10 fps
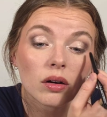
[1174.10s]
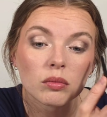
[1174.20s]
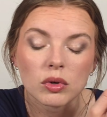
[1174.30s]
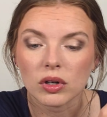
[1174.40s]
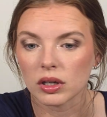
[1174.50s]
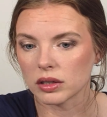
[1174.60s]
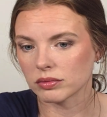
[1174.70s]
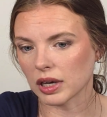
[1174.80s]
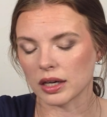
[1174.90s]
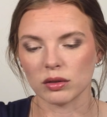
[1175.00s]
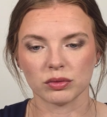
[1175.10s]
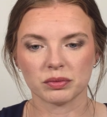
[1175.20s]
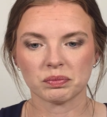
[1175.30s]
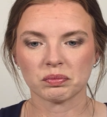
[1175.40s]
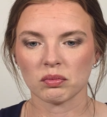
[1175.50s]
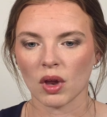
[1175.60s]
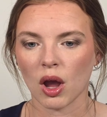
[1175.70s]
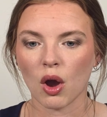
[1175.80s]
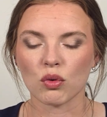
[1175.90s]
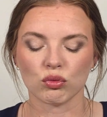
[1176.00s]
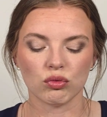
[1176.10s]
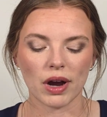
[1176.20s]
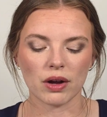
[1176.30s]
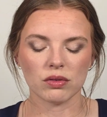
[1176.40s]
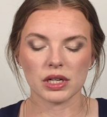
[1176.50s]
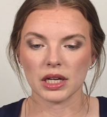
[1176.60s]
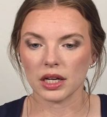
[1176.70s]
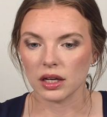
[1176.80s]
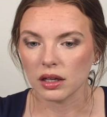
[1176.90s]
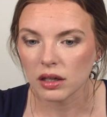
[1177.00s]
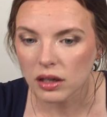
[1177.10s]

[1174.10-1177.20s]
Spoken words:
more kind of rounded,